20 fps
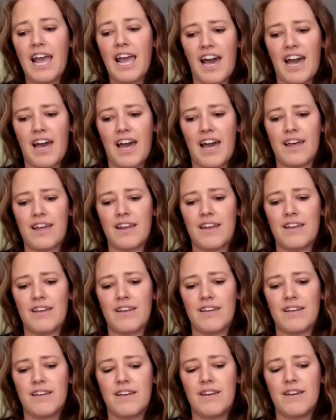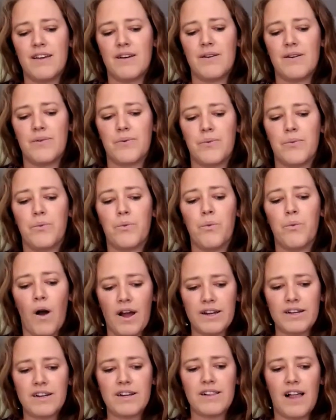had
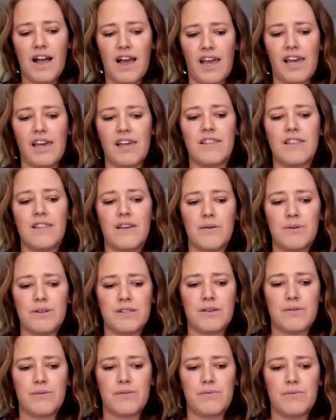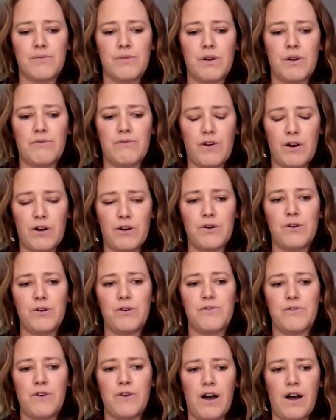one client that was a
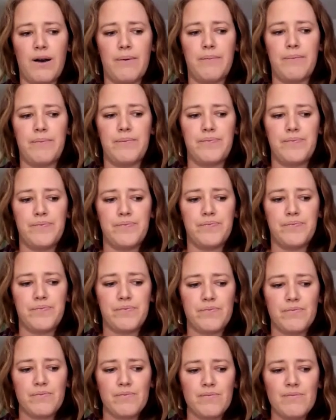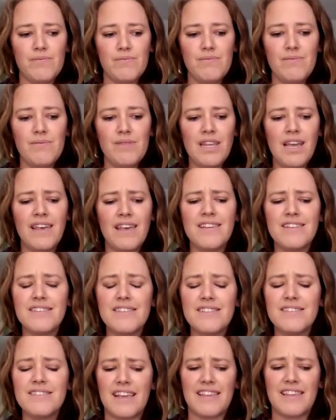referral from, and this
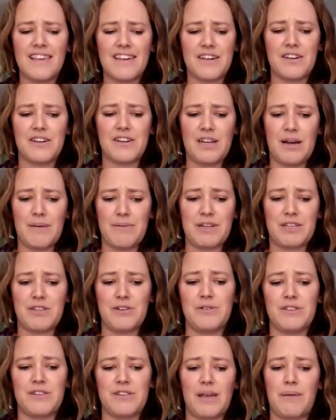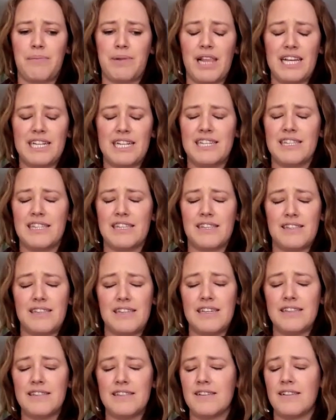is I think a good topic too, is like planting the
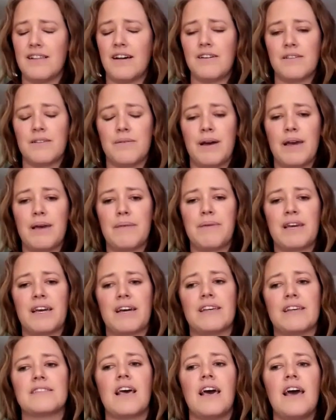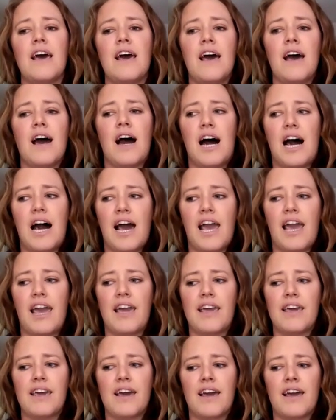seeds along the way, because
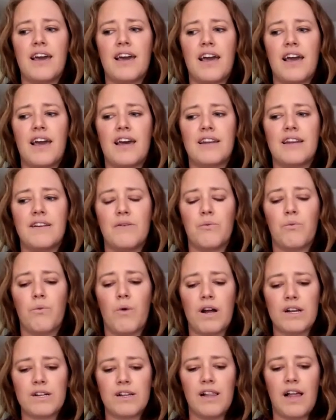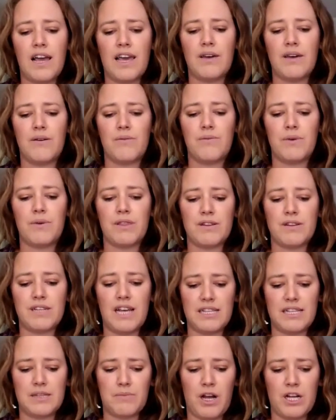I had one client with a
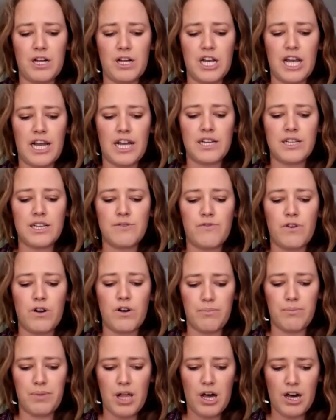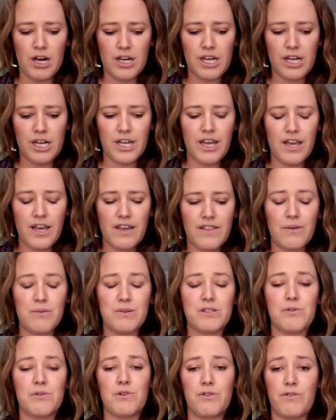test project for a blog. There
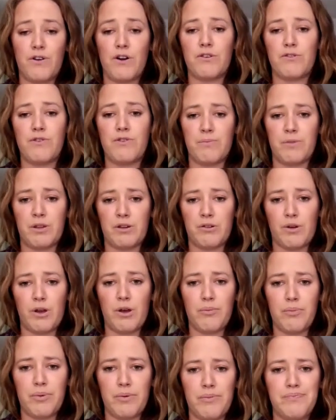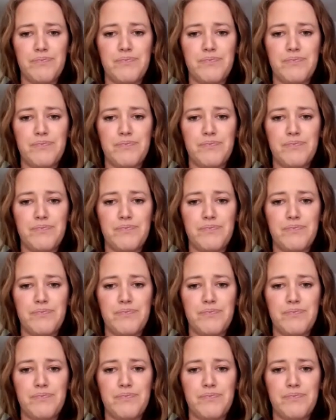was a referral from the group,